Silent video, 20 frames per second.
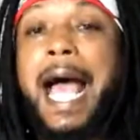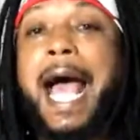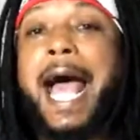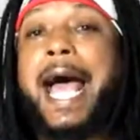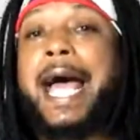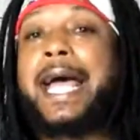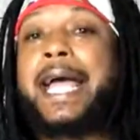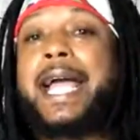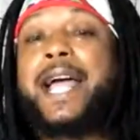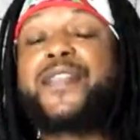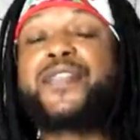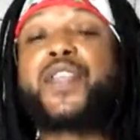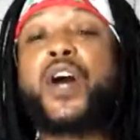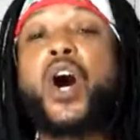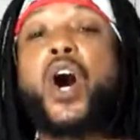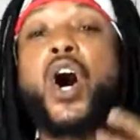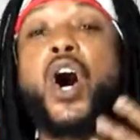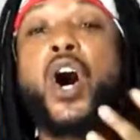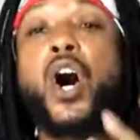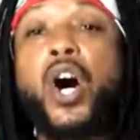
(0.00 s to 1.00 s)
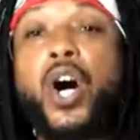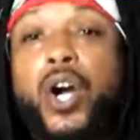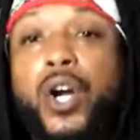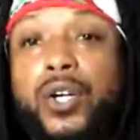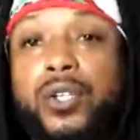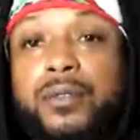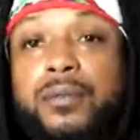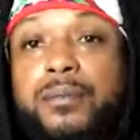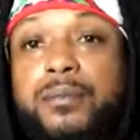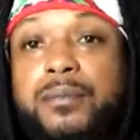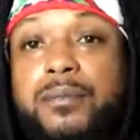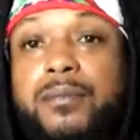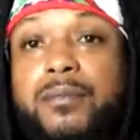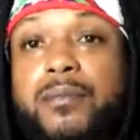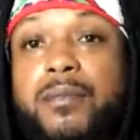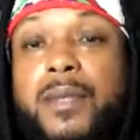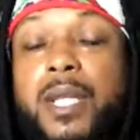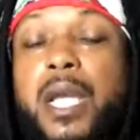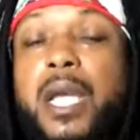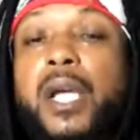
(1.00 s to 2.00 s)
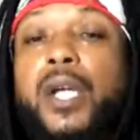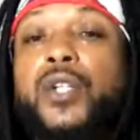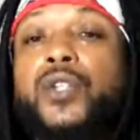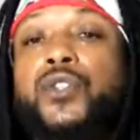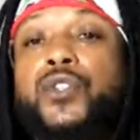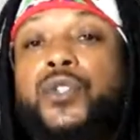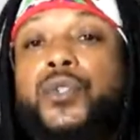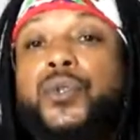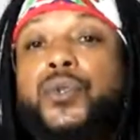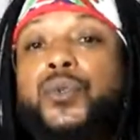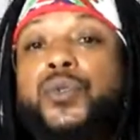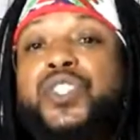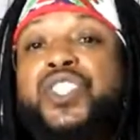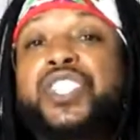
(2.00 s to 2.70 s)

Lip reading: I had the heart to